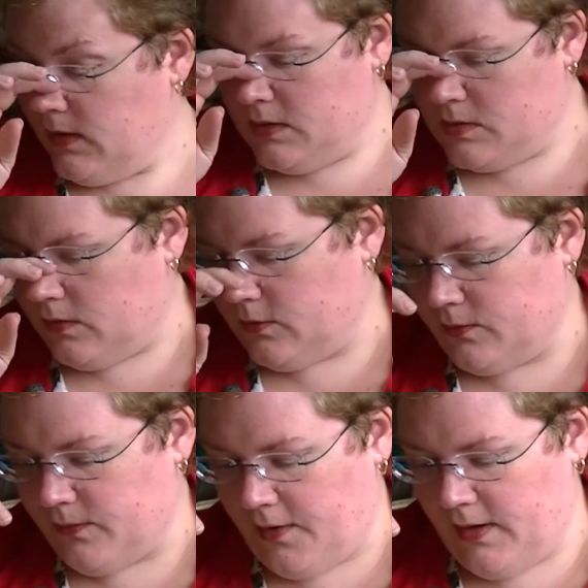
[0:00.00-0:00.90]
is also
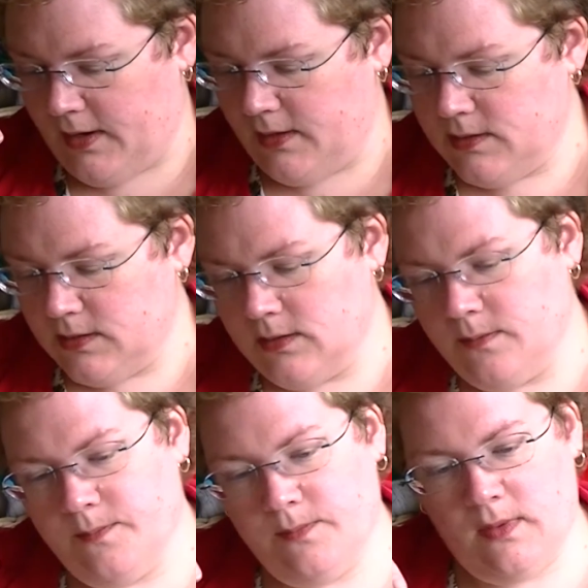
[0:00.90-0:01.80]
very nice.
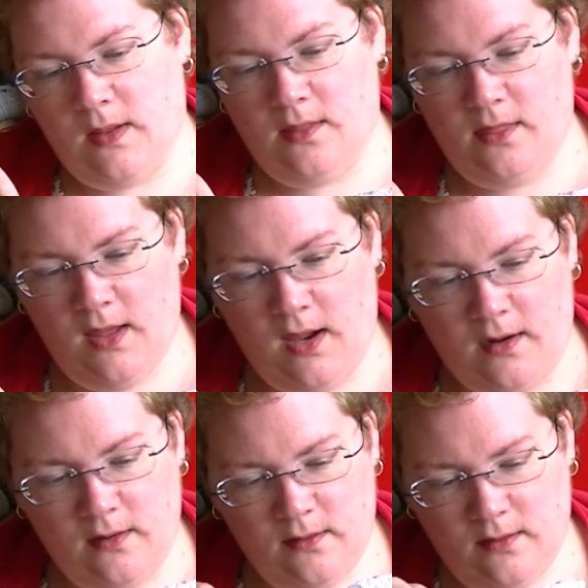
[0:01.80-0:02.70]

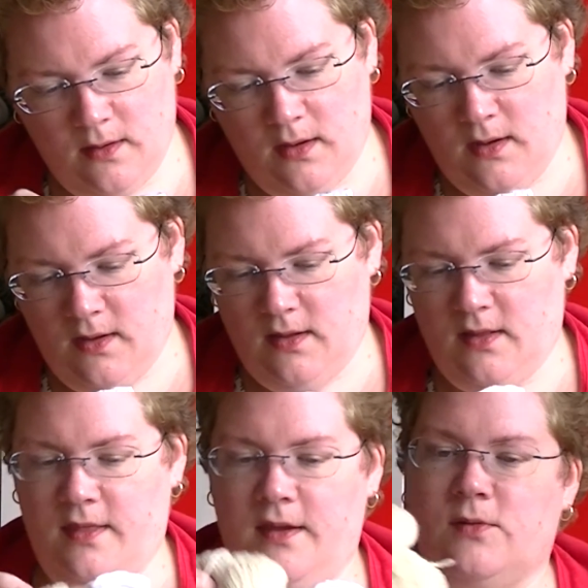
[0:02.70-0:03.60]
Then
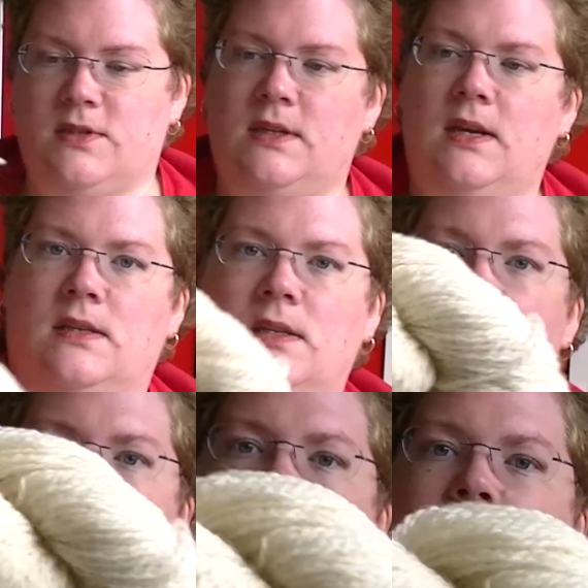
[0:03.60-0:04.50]
there was this.